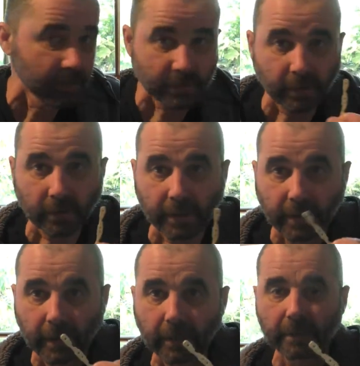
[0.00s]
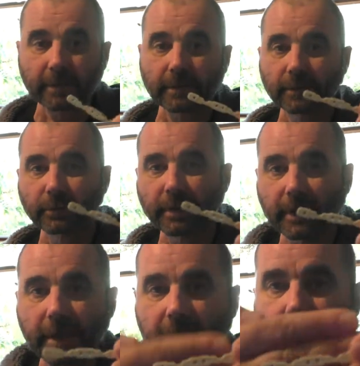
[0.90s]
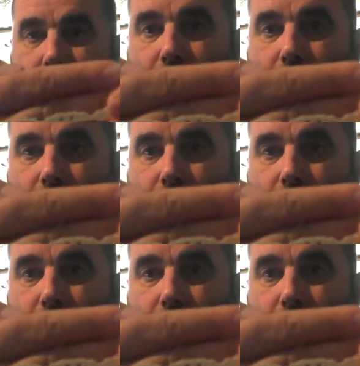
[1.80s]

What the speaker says: So like this little thing here,